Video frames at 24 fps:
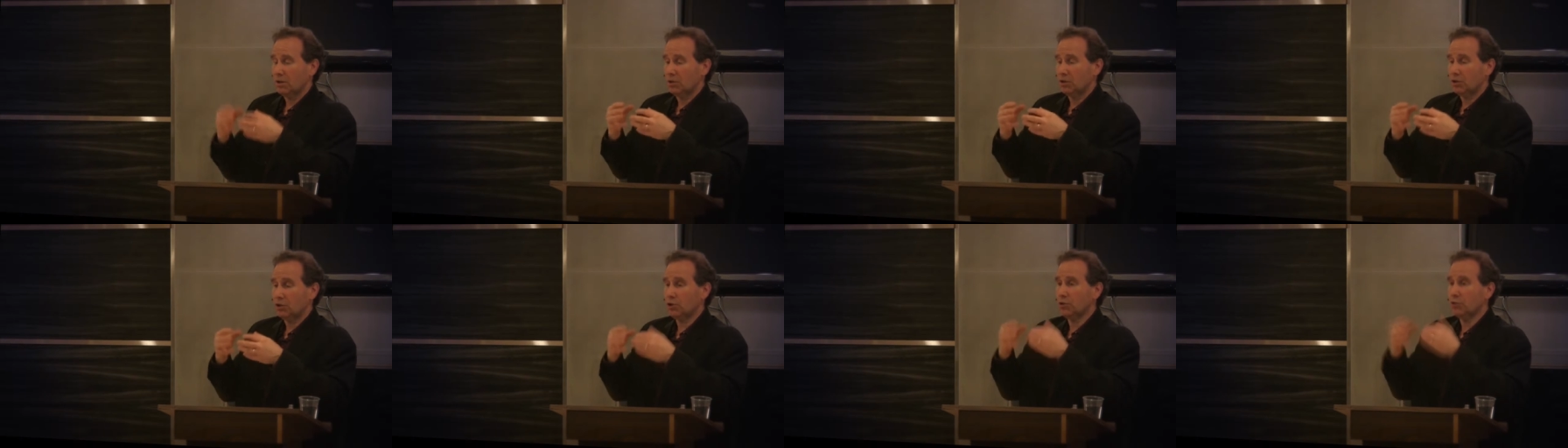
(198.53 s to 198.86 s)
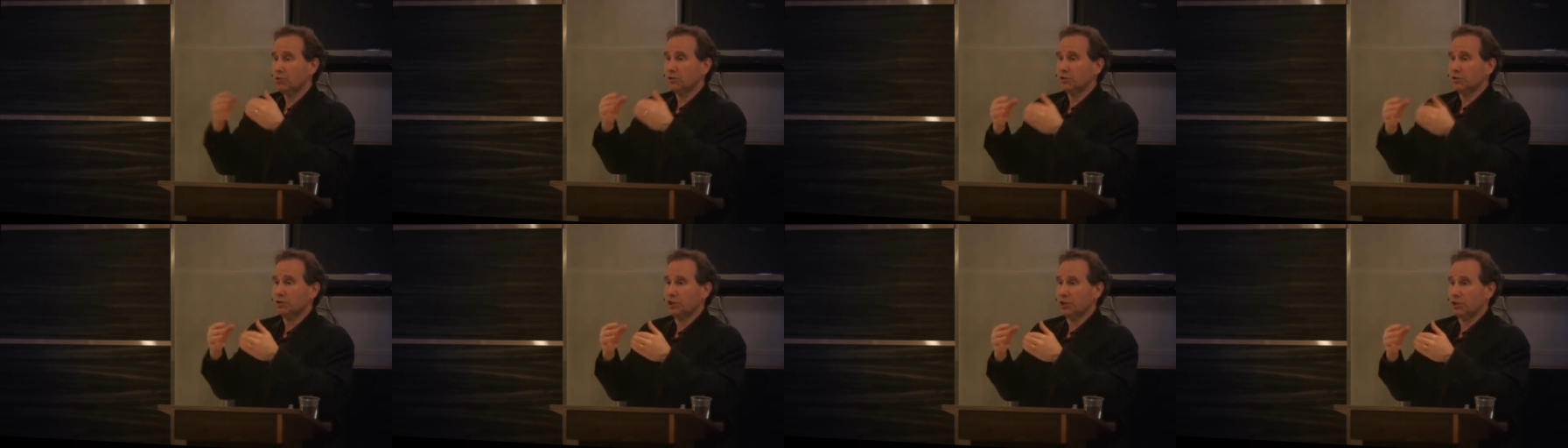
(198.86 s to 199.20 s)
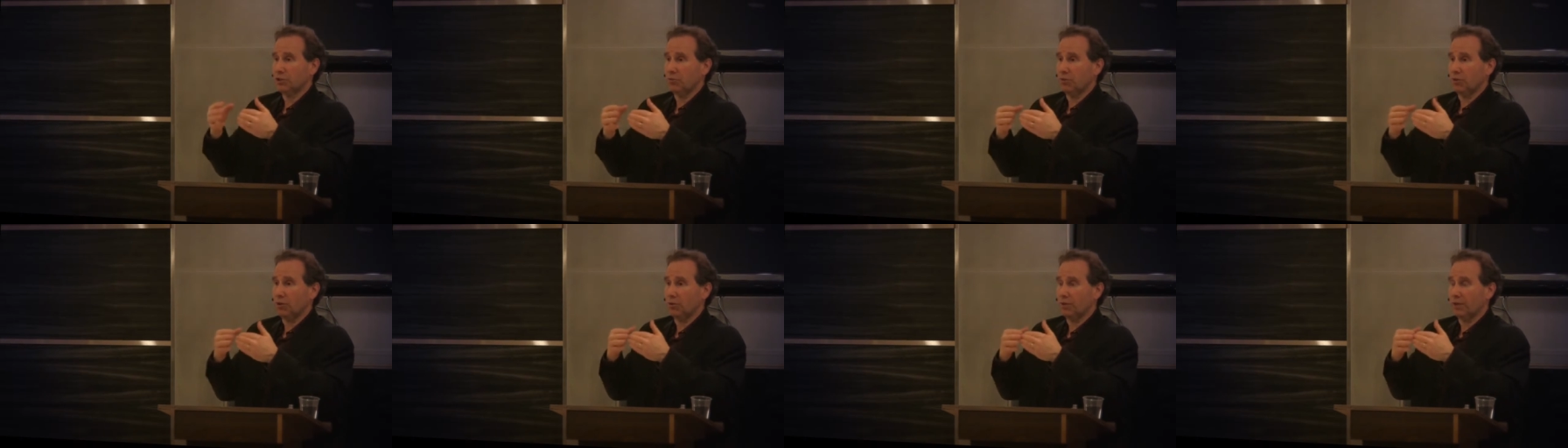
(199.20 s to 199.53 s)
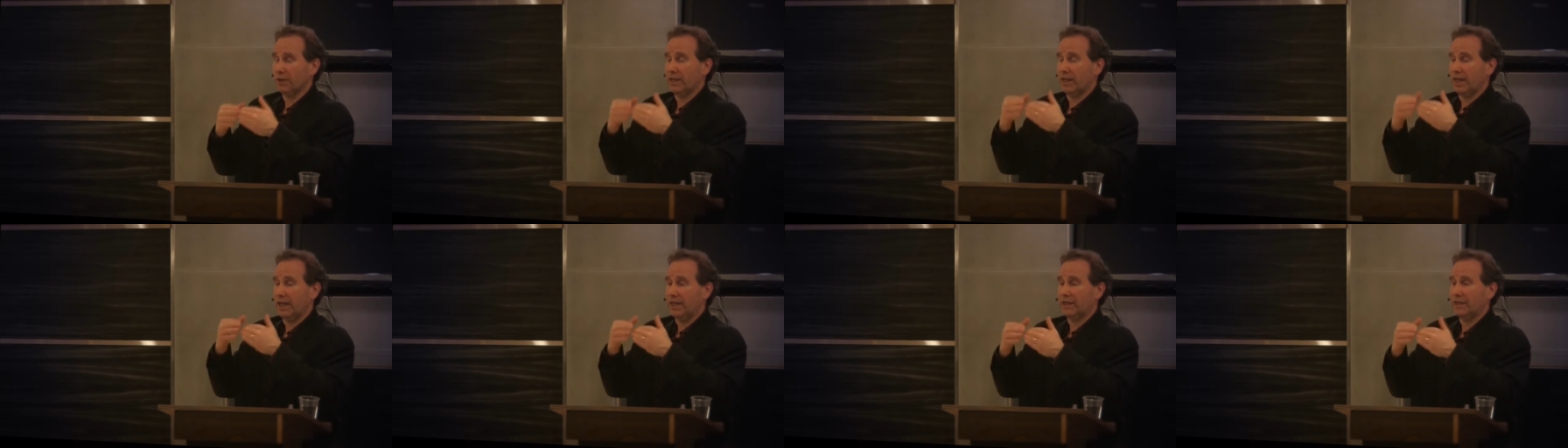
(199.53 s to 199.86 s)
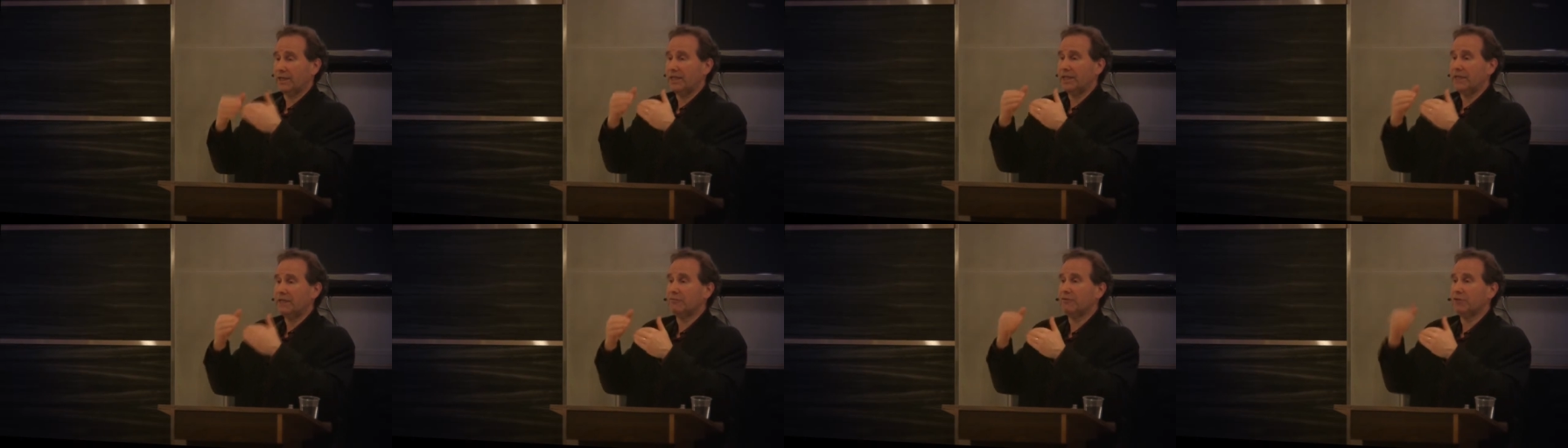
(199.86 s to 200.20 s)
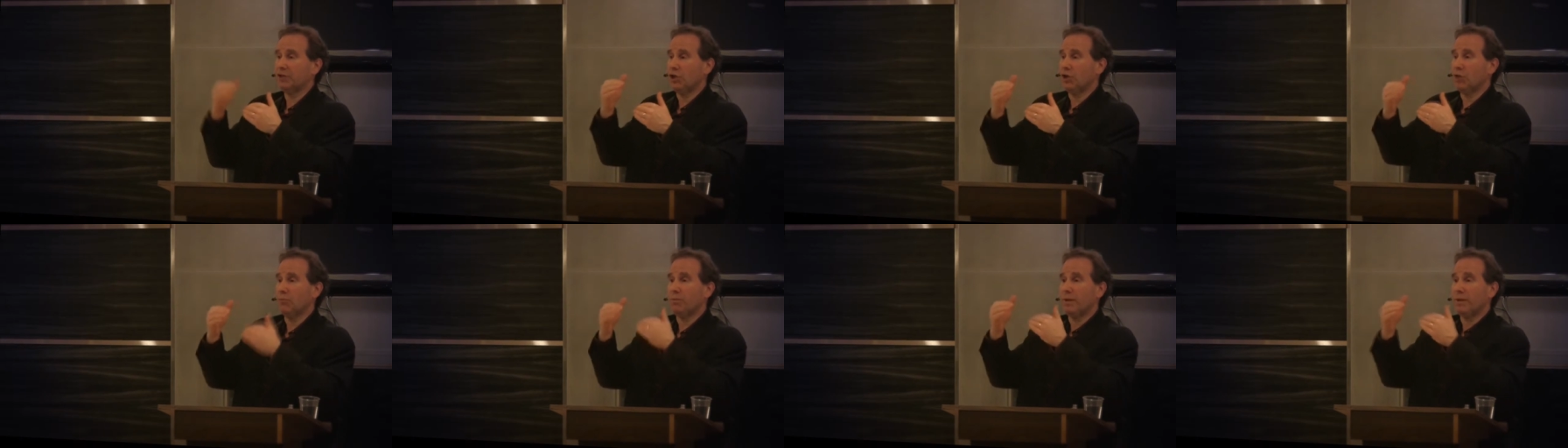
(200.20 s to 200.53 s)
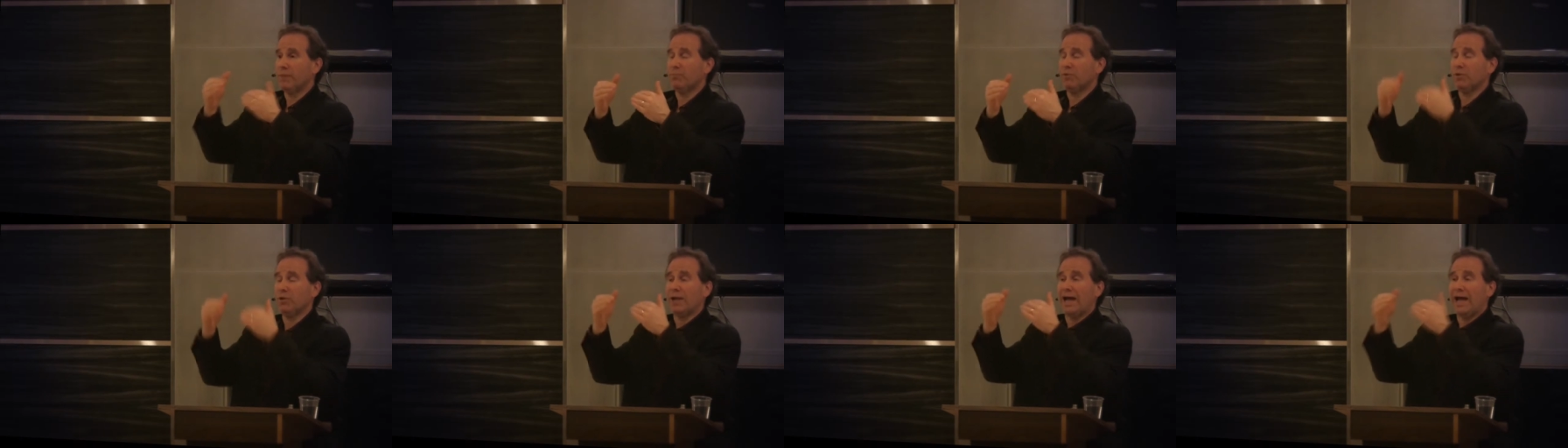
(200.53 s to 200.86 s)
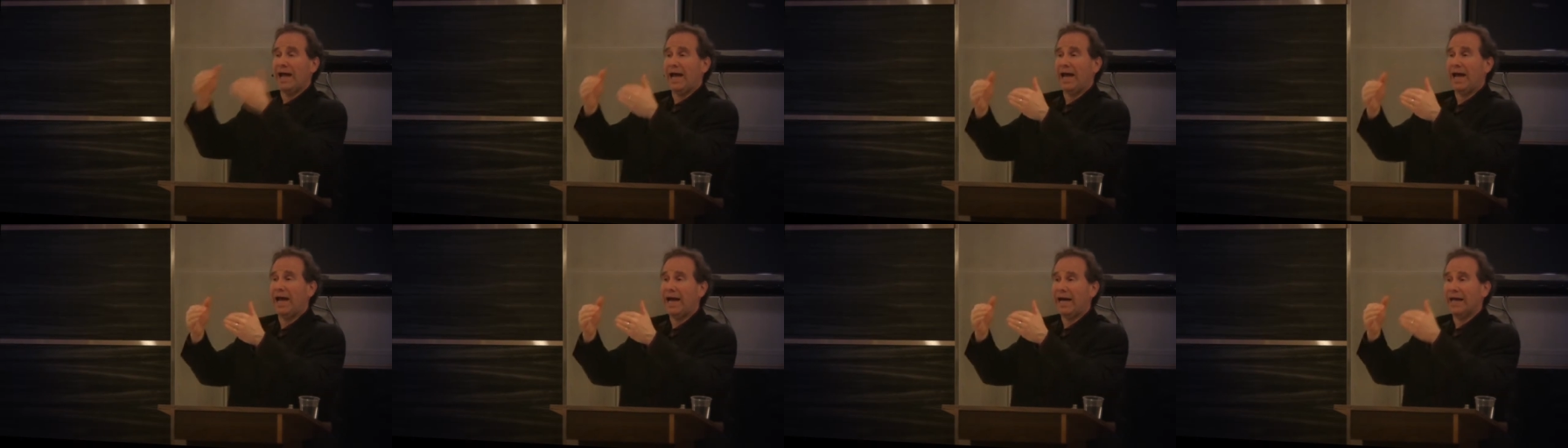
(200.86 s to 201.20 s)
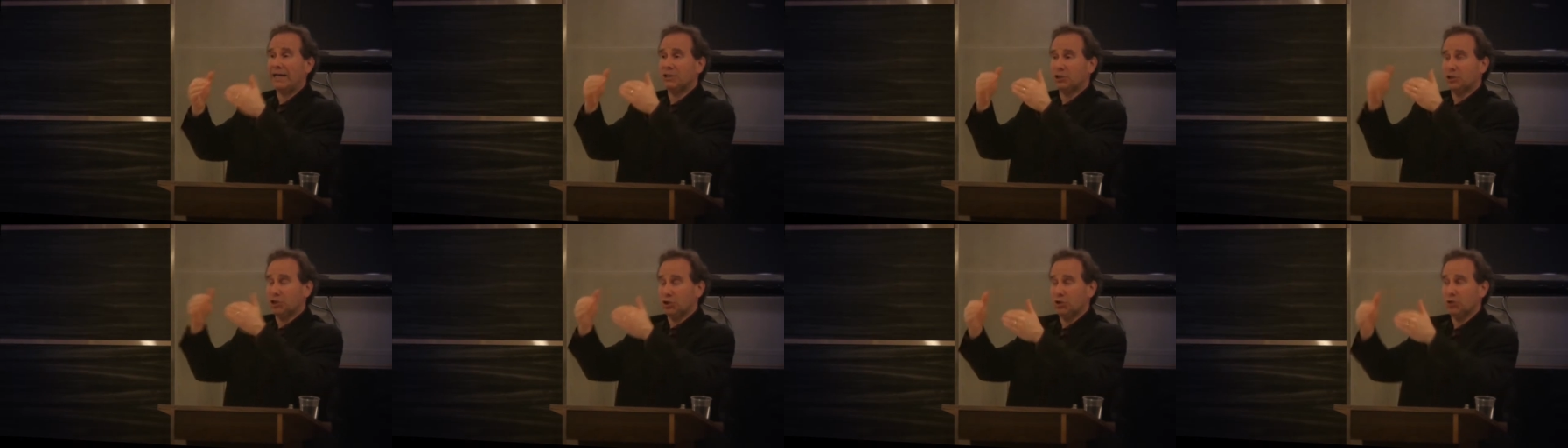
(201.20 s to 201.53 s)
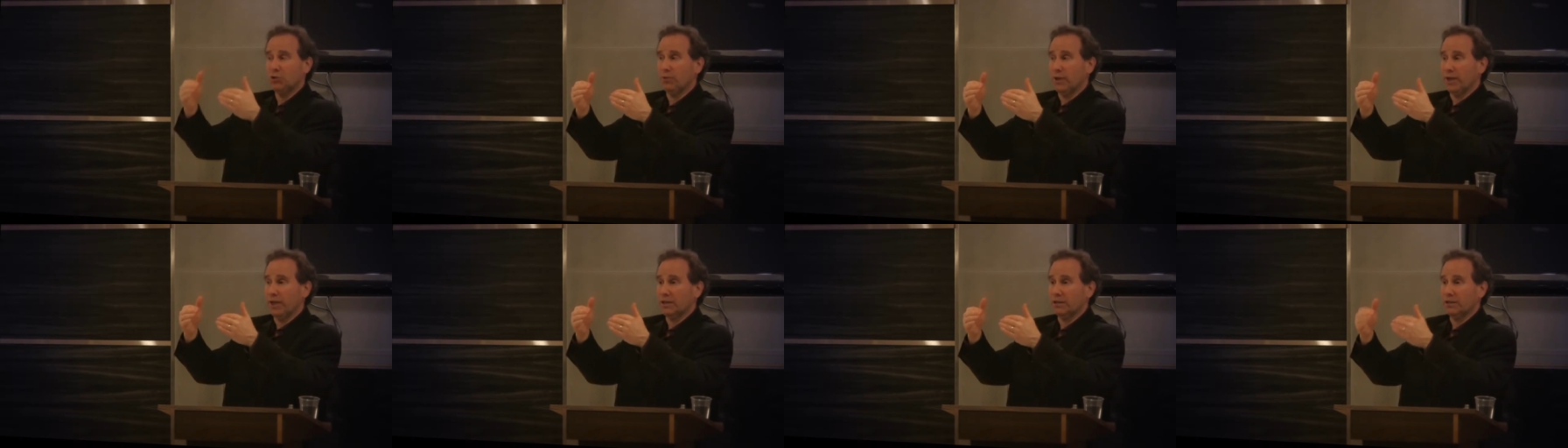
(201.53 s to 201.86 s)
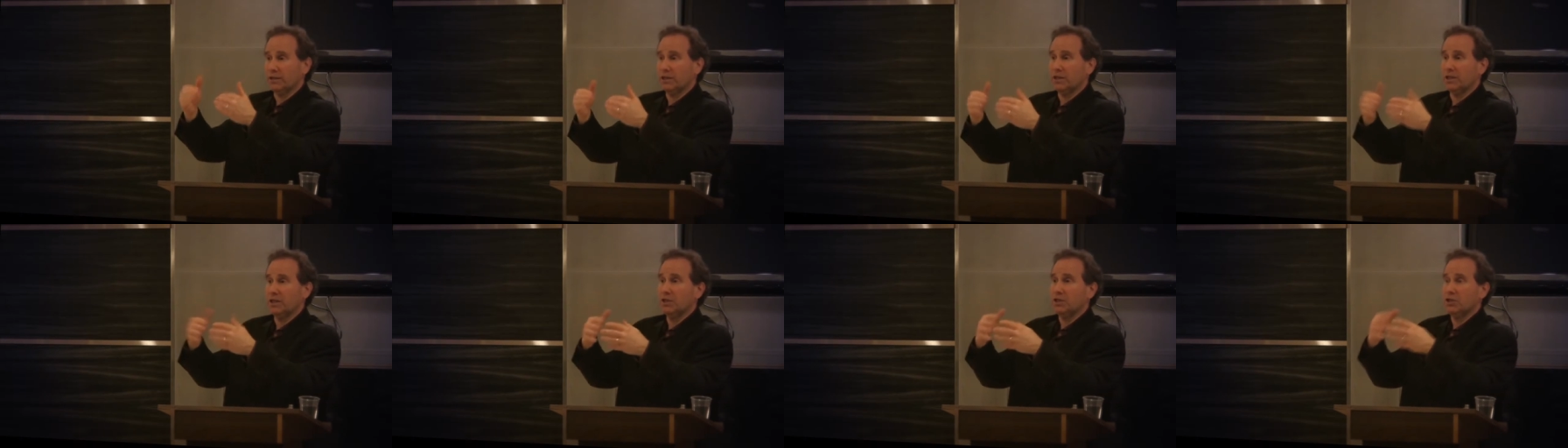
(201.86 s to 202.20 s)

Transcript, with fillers: You continue to own it, and even though people add to it,